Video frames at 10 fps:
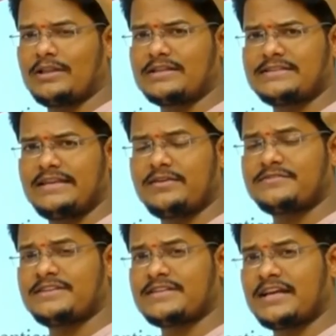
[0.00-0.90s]
The
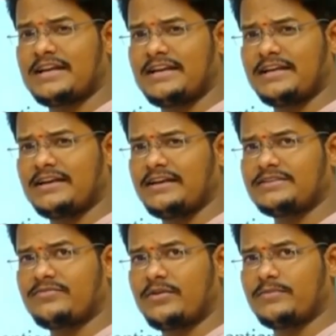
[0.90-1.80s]
CFCs are getting released
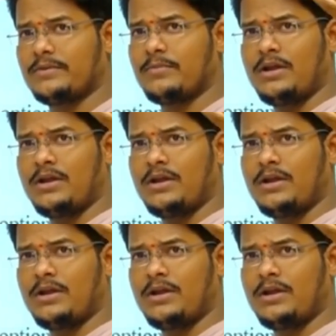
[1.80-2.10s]
from them,